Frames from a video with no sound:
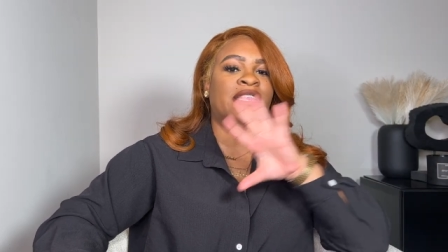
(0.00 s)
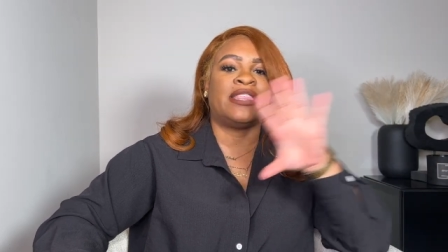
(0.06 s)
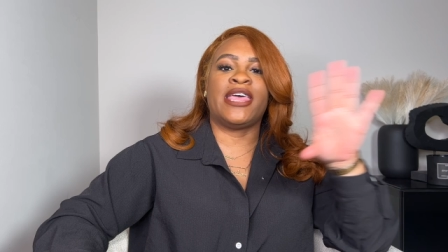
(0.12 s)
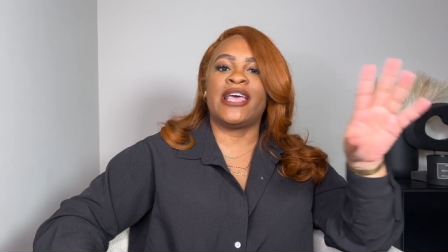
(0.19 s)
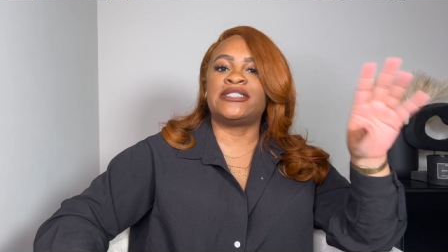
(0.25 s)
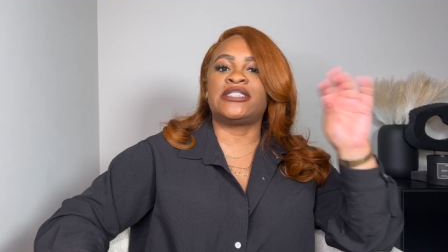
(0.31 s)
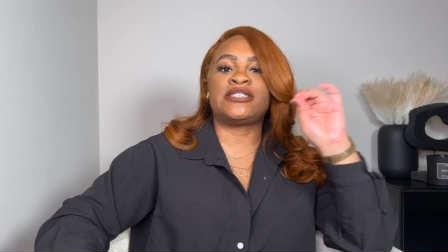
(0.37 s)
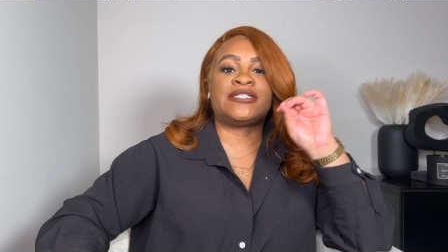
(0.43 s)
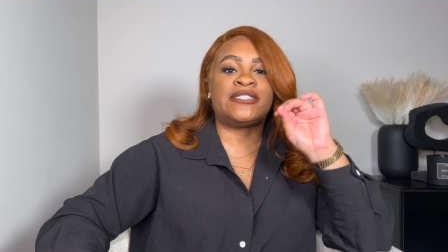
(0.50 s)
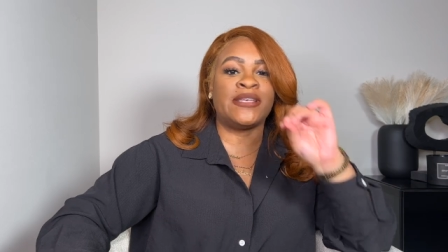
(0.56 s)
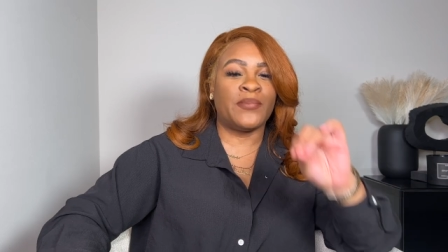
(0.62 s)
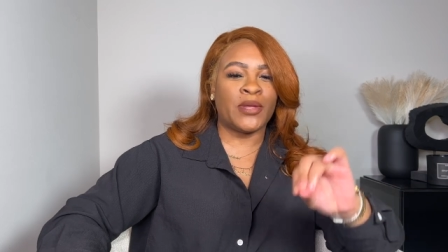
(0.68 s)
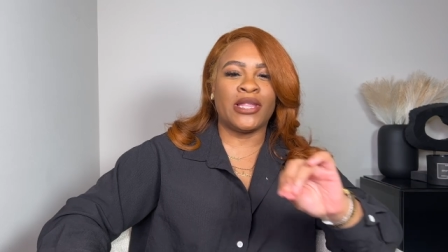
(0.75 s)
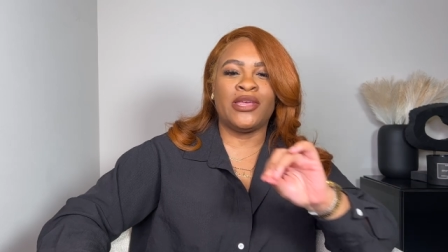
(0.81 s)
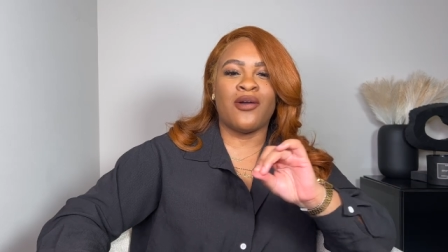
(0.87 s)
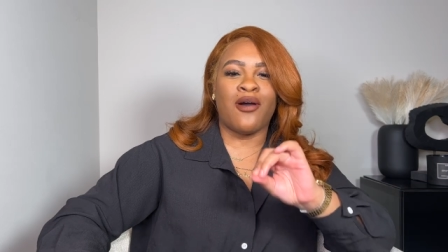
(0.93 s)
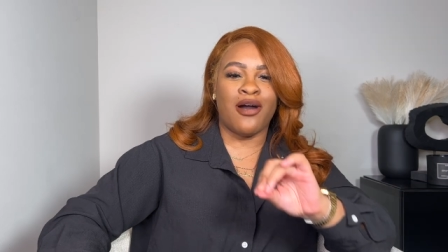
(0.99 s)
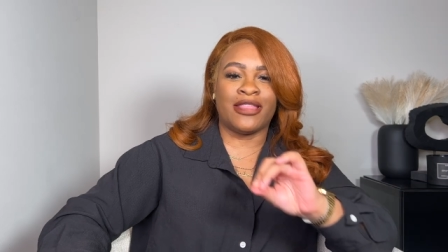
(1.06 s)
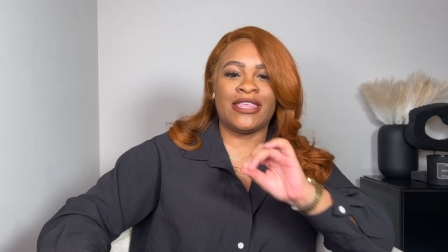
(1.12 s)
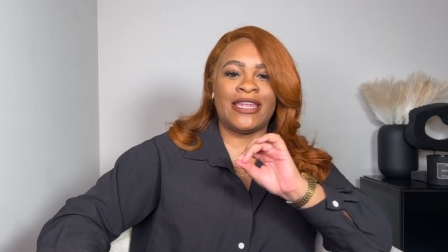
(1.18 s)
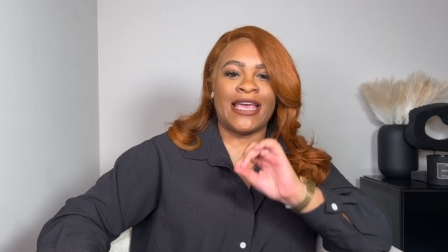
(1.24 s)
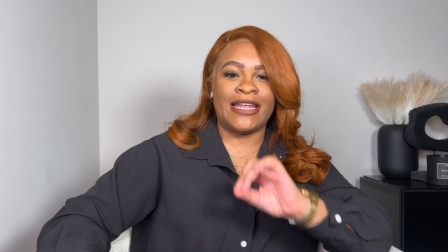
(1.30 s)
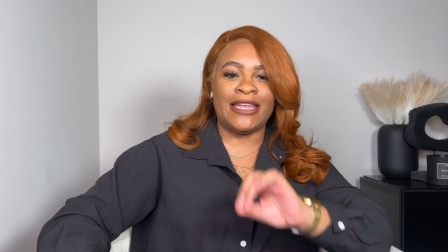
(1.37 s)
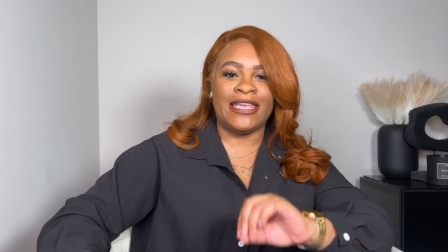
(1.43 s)
That's typically all
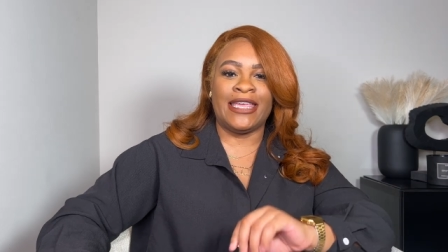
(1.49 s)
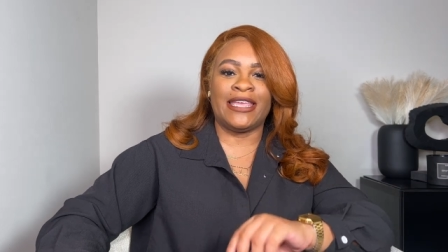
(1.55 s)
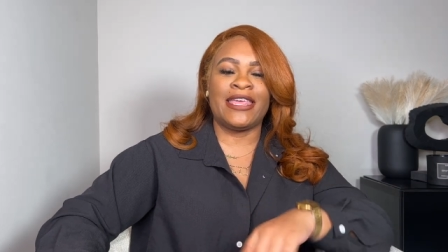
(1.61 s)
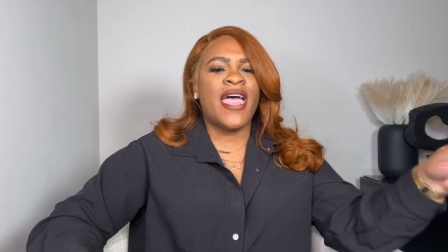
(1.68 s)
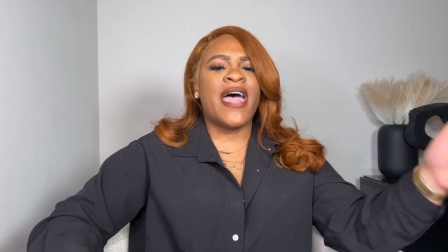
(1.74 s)
that I need.